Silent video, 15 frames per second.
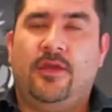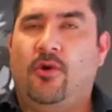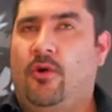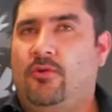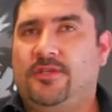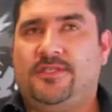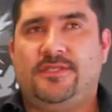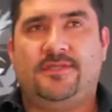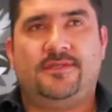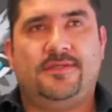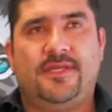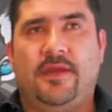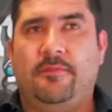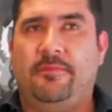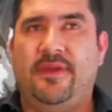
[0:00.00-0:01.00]
He always
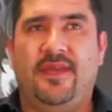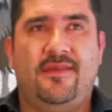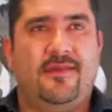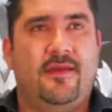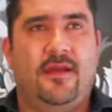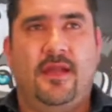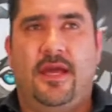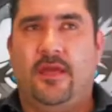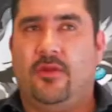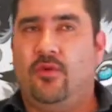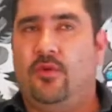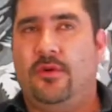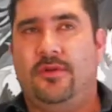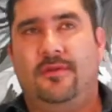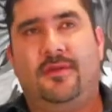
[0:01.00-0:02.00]
seemed busy, like
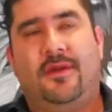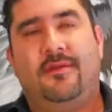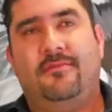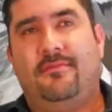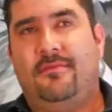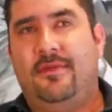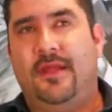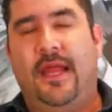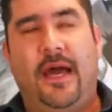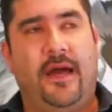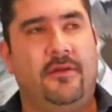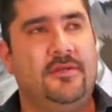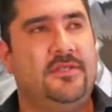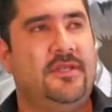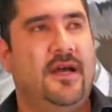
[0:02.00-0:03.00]
doing a
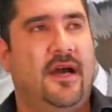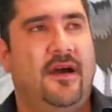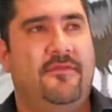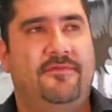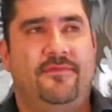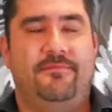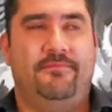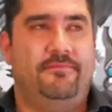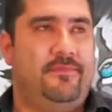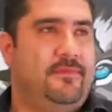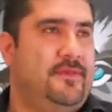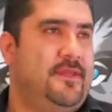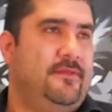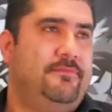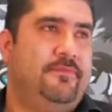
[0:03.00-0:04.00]
lot of stuff,
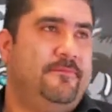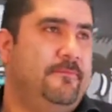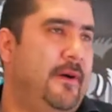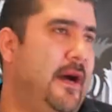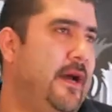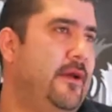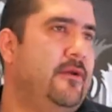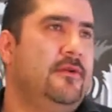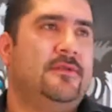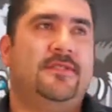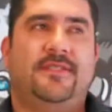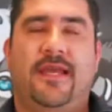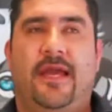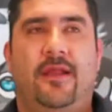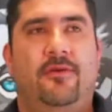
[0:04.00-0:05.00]
buyers,
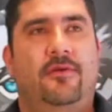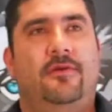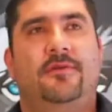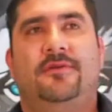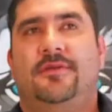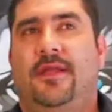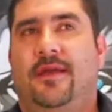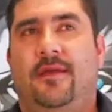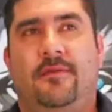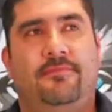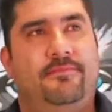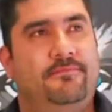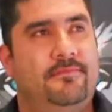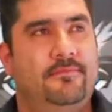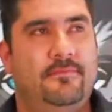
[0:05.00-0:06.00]
sellers, like
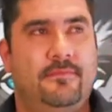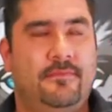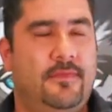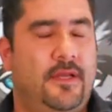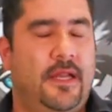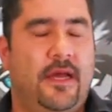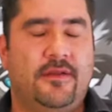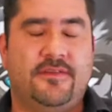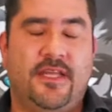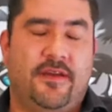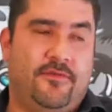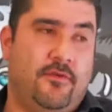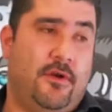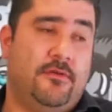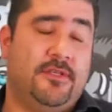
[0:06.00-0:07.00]
a lot of
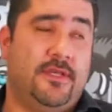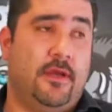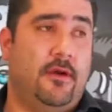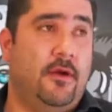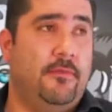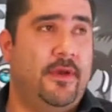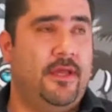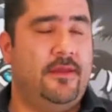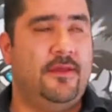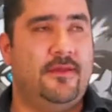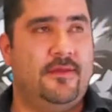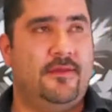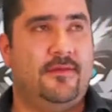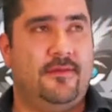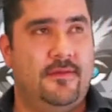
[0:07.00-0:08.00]
stuff. So I was like, oh man,
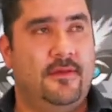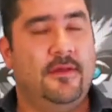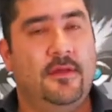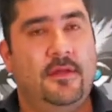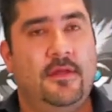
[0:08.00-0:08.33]
this is